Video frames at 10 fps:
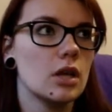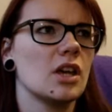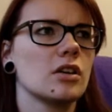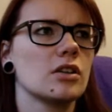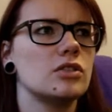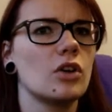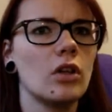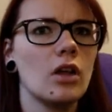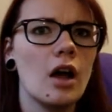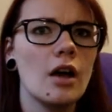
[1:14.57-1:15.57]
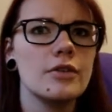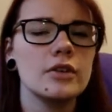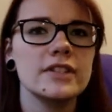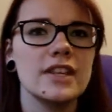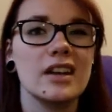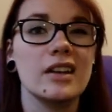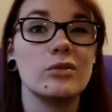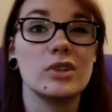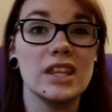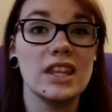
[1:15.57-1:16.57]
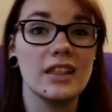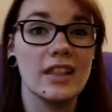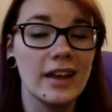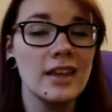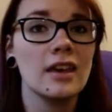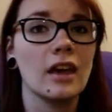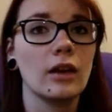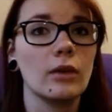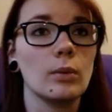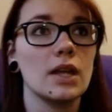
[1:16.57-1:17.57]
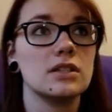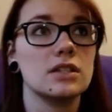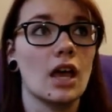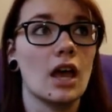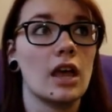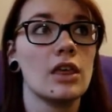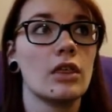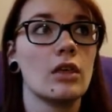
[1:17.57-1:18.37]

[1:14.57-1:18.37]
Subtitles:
young adult authors that I really like. I read Tithe